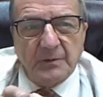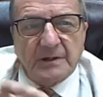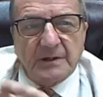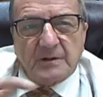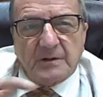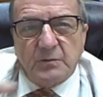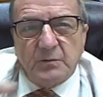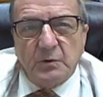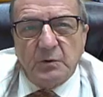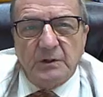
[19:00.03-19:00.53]
the
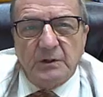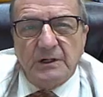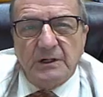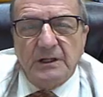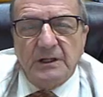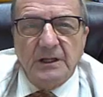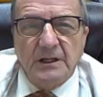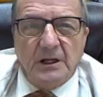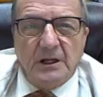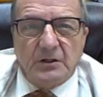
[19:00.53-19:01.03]

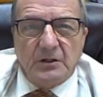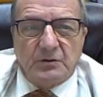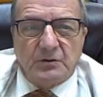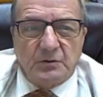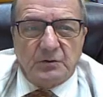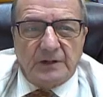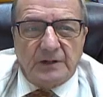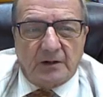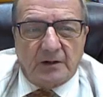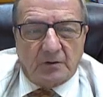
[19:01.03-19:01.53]
community to
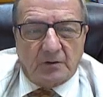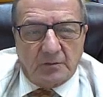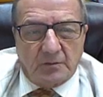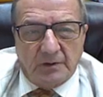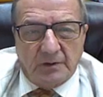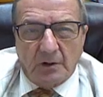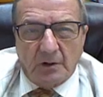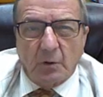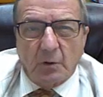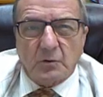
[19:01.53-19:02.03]
not only
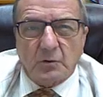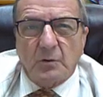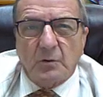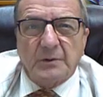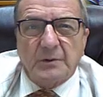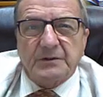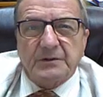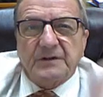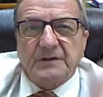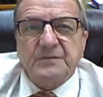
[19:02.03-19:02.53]
be local
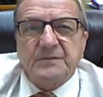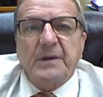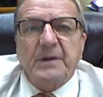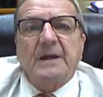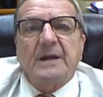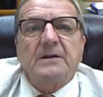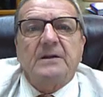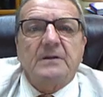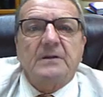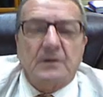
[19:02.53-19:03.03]
but to
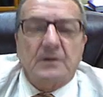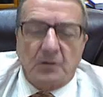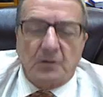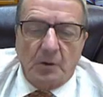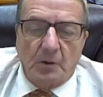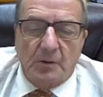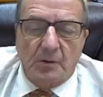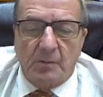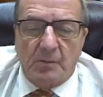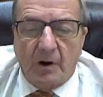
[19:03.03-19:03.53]
expand into the
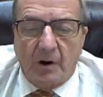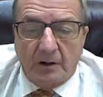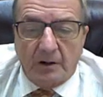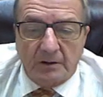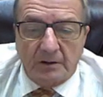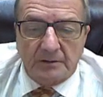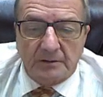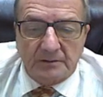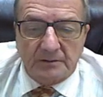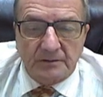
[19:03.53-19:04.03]
global
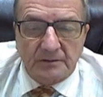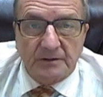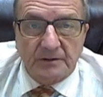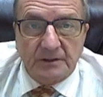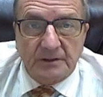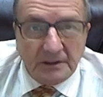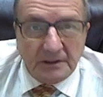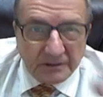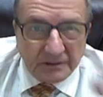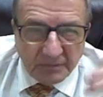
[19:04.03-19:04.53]
market.
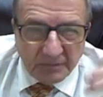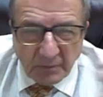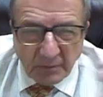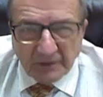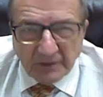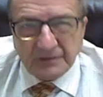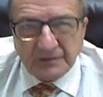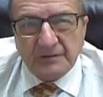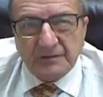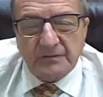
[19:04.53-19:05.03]
It's a
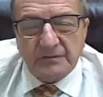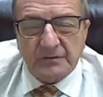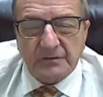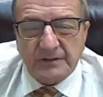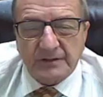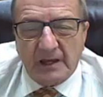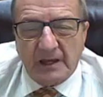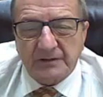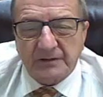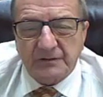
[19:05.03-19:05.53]
process of your
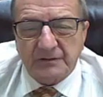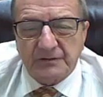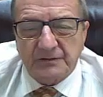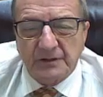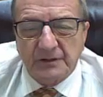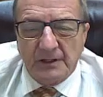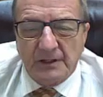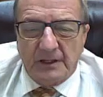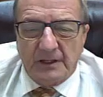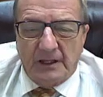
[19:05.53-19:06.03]
taxes
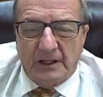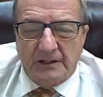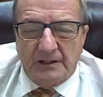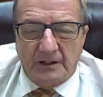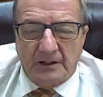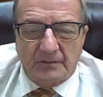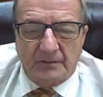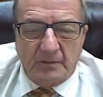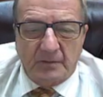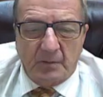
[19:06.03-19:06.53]
and the
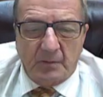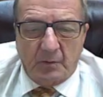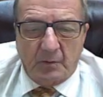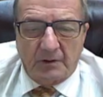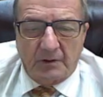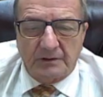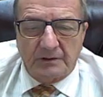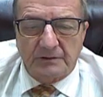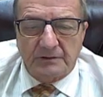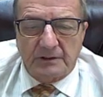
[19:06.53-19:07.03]
government
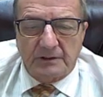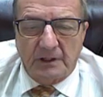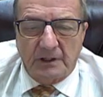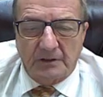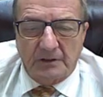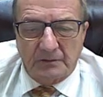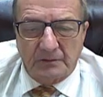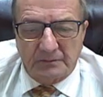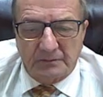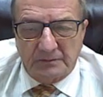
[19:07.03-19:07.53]
working
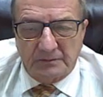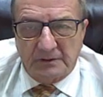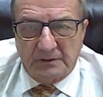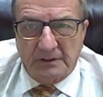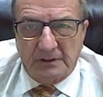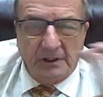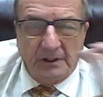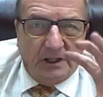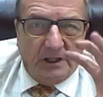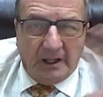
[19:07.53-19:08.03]
together,
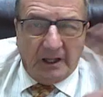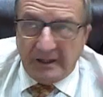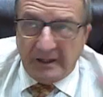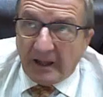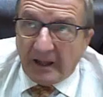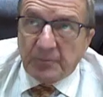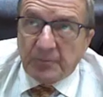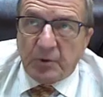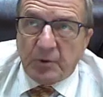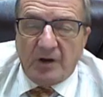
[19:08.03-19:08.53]
and
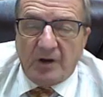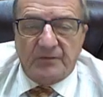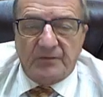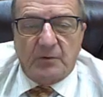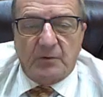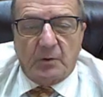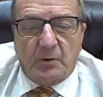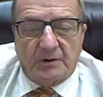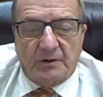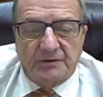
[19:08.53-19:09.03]
non-profit
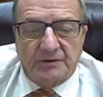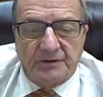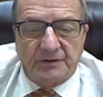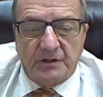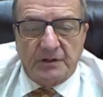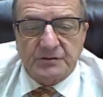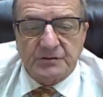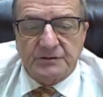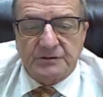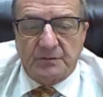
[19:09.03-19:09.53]

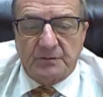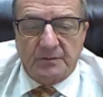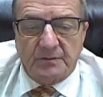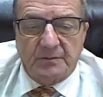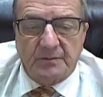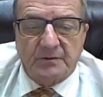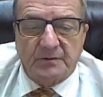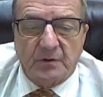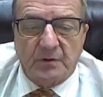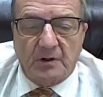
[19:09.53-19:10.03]
organizations that we've
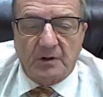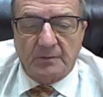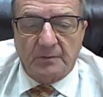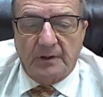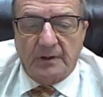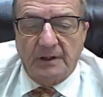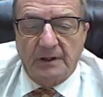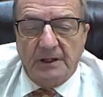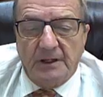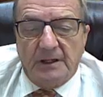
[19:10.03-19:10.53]
been talking
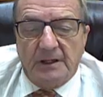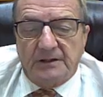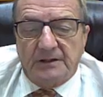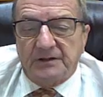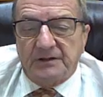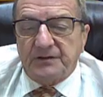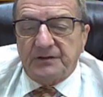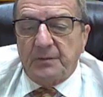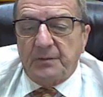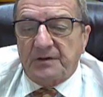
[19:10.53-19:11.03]
about.
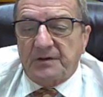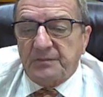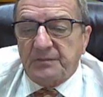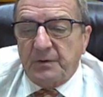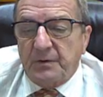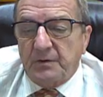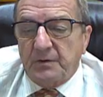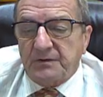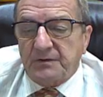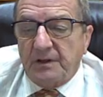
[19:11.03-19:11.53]
Get some
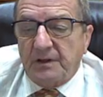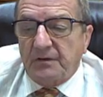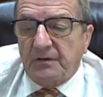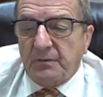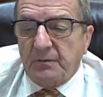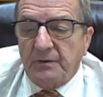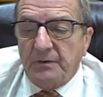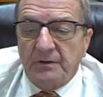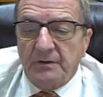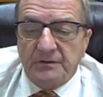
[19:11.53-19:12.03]
experience. Gain
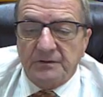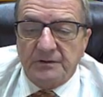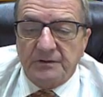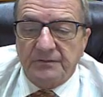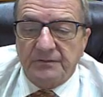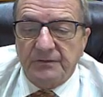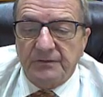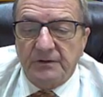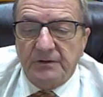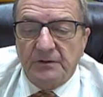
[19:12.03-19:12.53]
3 years in the
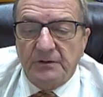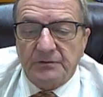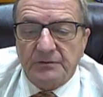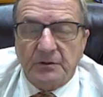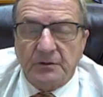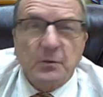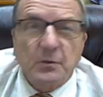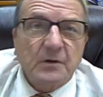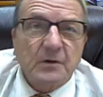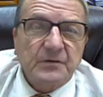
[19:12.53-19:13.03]
field.
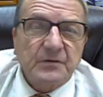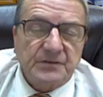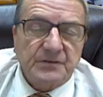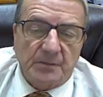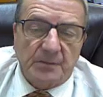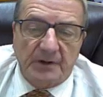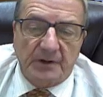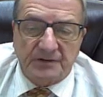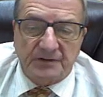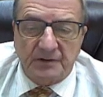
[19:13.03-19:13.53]
Work for
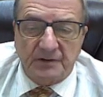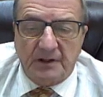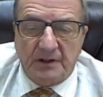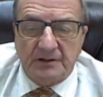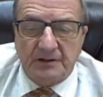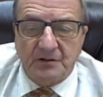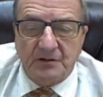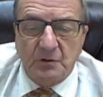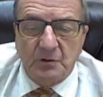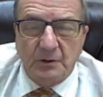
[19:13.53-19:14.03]
somebody else. See how
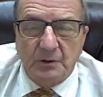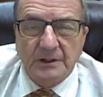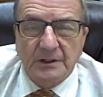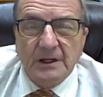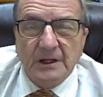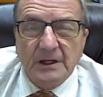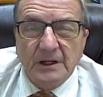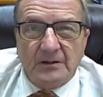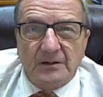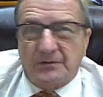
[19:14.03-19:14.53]
they do it.
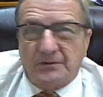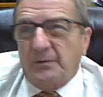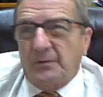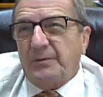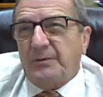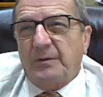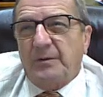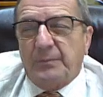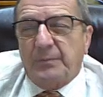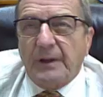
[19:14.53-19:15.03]
Don't
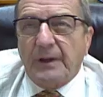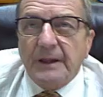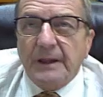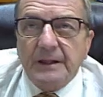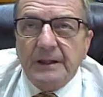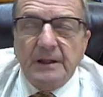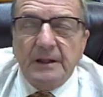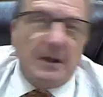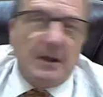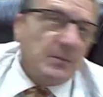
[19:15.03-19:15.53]

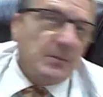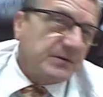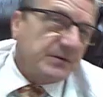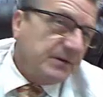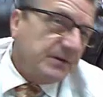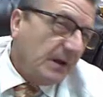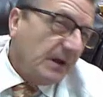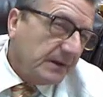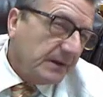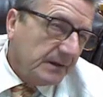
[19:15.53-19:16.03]
complain, but see
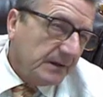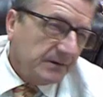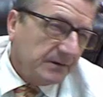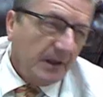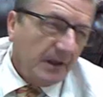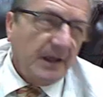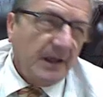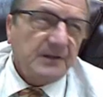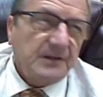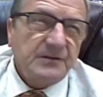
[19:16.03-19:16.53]
how they
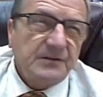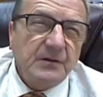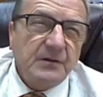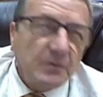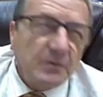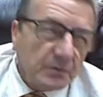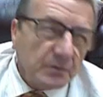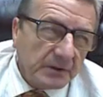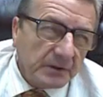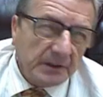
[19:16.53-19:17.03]
tax, see
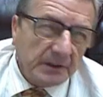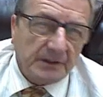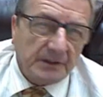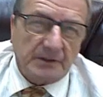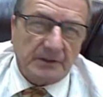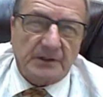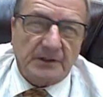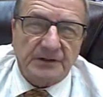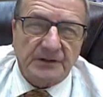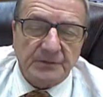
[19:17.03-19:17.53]
who they get their
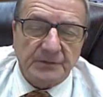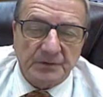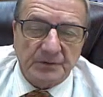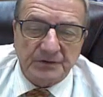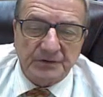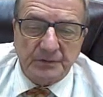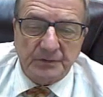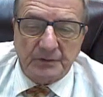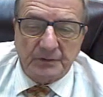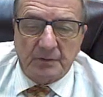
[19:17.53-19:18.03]
customers,
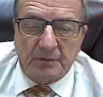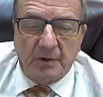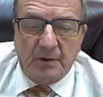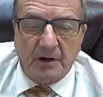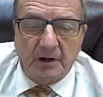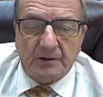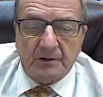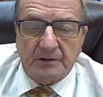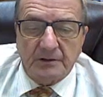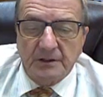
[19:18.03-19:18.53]
see where they
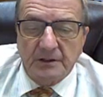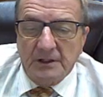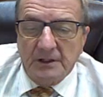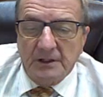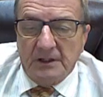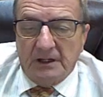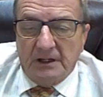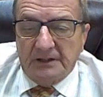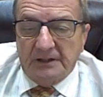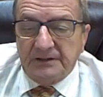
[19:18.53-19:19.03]
market.
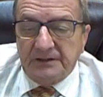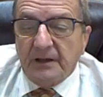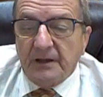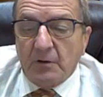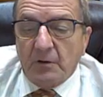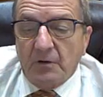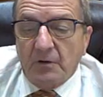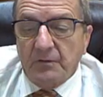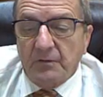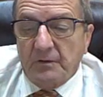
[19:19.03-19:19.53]
Take
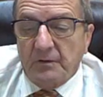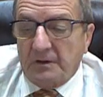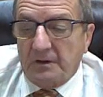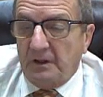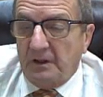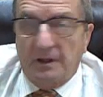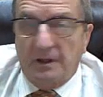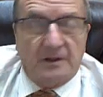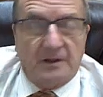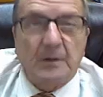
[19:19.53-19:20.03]

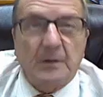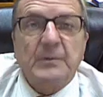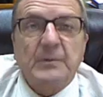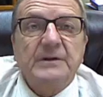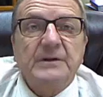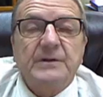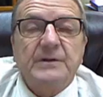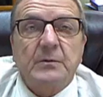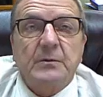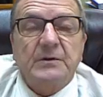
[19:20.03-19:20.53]
over
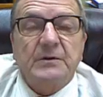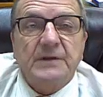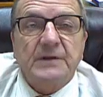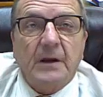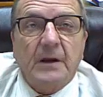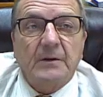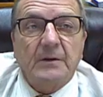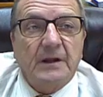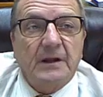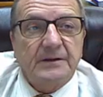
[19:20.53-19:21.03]
companies that
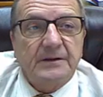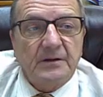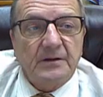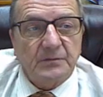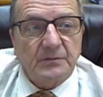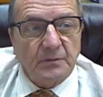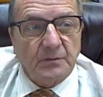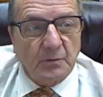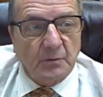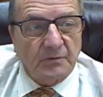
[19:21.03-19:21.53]
retire. A lot of times
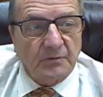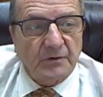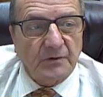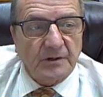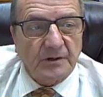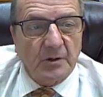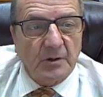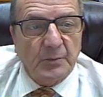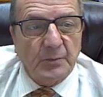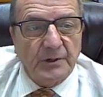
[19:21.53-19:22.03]
when you work for a
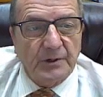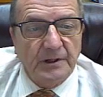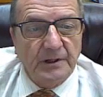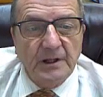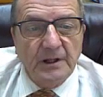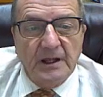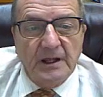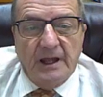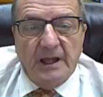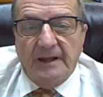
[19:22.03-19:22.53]
company
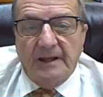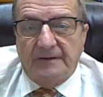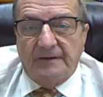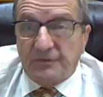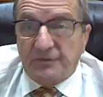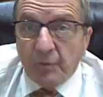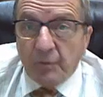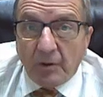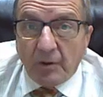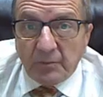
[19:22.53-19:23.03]
and a
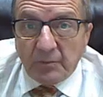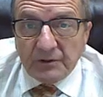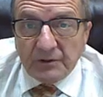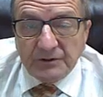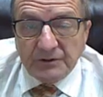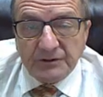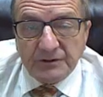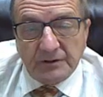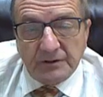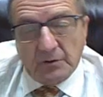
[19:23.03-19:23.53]
small
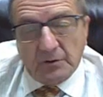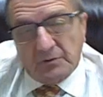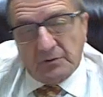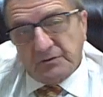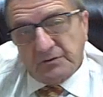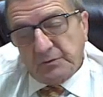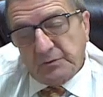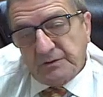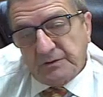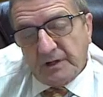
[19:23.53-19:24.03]
business and the owner
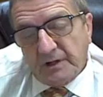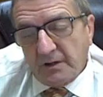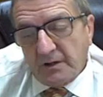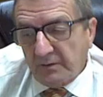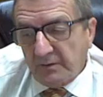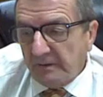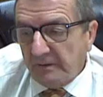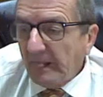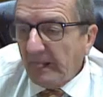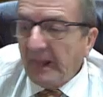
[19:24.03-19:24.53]
is
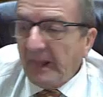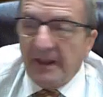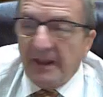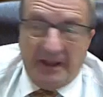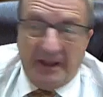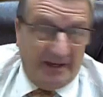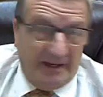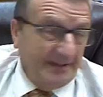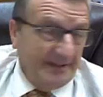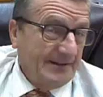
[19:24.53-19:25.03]
retiring,
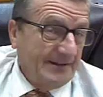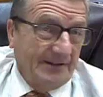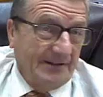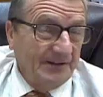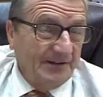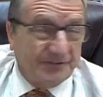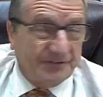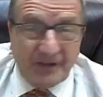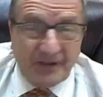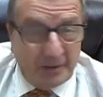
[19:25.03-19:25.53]
and a lot of
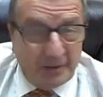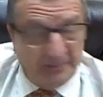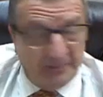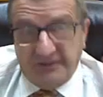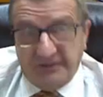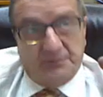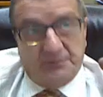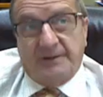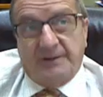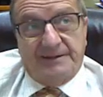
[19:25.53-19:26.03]
his family
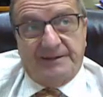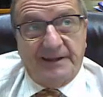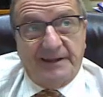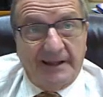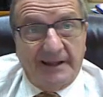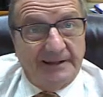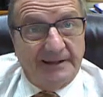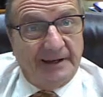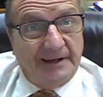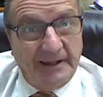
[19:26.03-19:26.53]
doesn't want to take
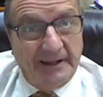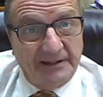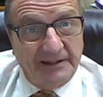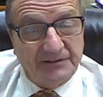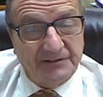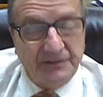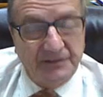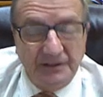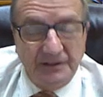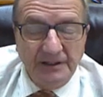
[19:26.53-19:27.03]
on the
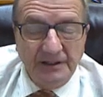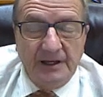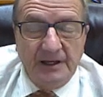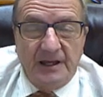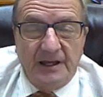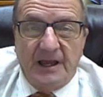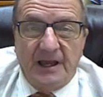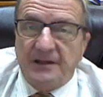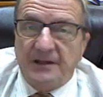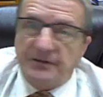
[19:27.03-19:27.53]
legacy,
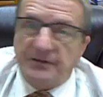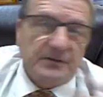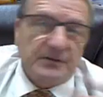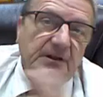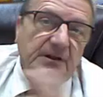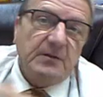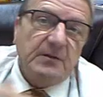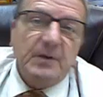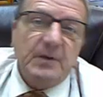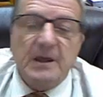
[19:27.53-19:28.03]
and so
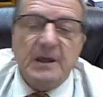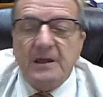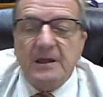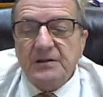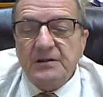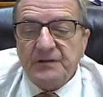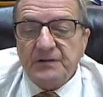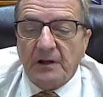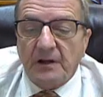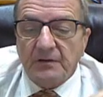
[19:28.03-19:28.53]
he may
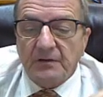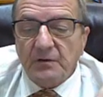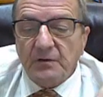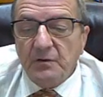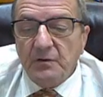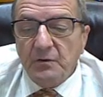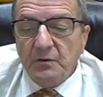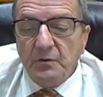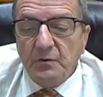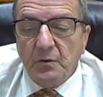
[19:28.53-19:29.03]
sell it to
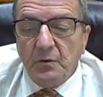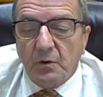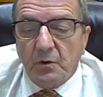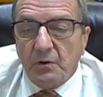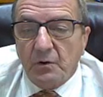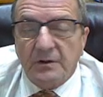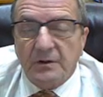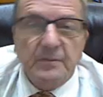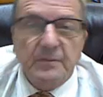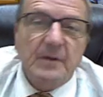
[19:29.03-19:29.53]
you,
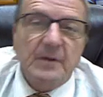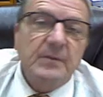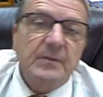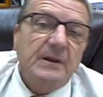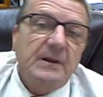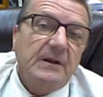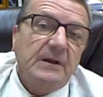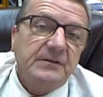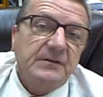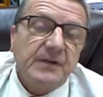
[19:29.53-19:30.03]
or he may
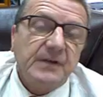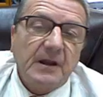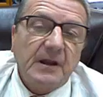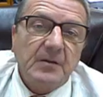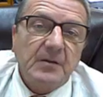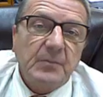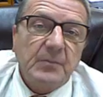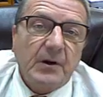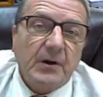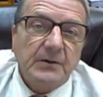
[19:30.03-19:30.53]
be a
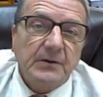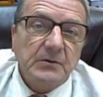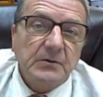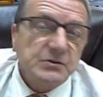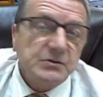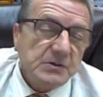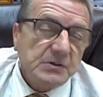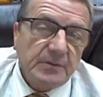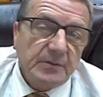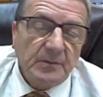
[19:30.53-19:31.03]
silent partner,
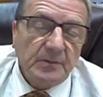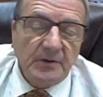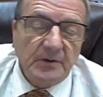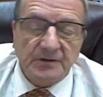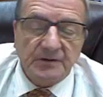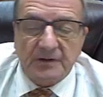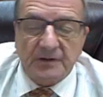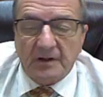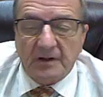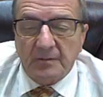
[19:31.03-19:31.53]
she may be a
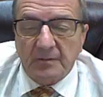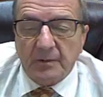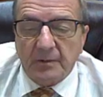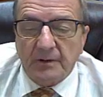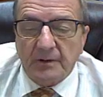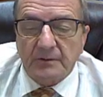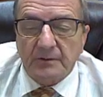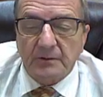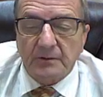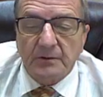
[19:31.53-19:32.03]
silent
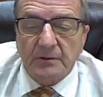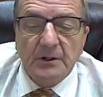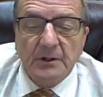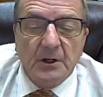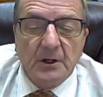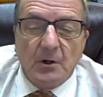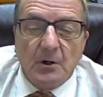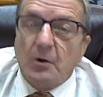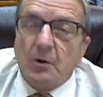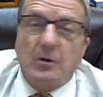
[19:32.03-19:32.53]
partner,
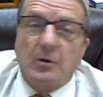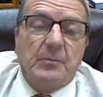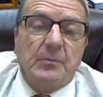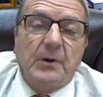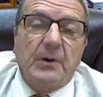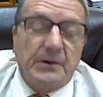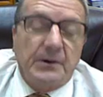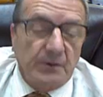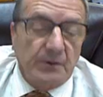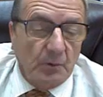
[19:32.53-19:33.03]
or a
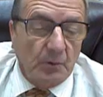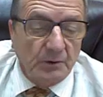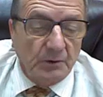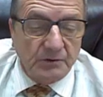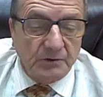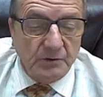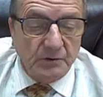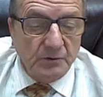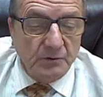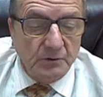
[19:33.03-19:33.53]
partner with
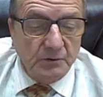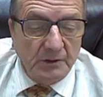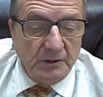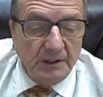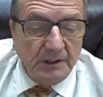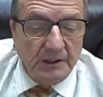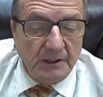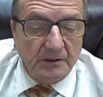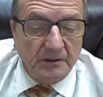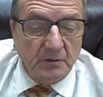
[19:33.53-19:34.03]
you,
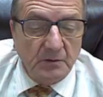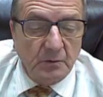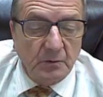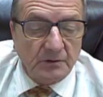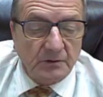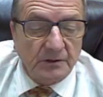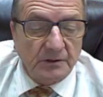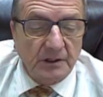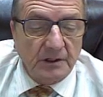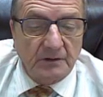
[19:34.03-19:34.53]
and you work
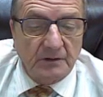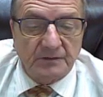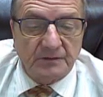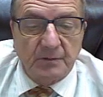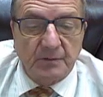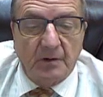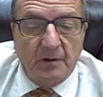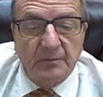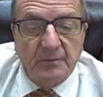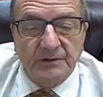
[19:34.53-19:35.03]
together.
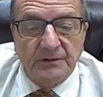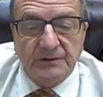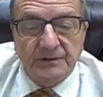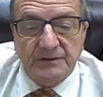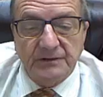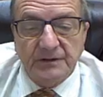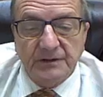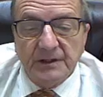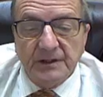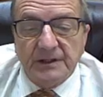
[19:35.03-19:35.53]
Small
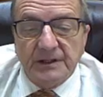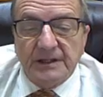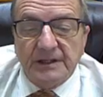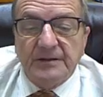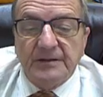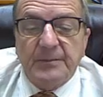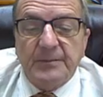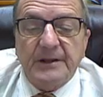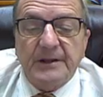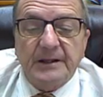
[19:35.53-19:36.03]
business,
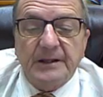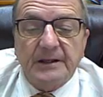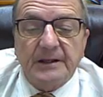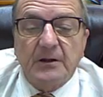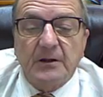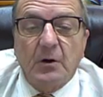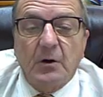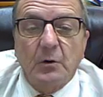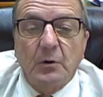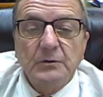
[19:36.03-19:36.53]
independently
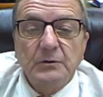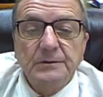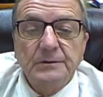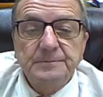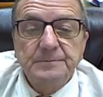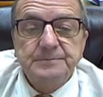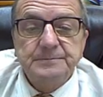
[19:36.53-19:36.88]
owned.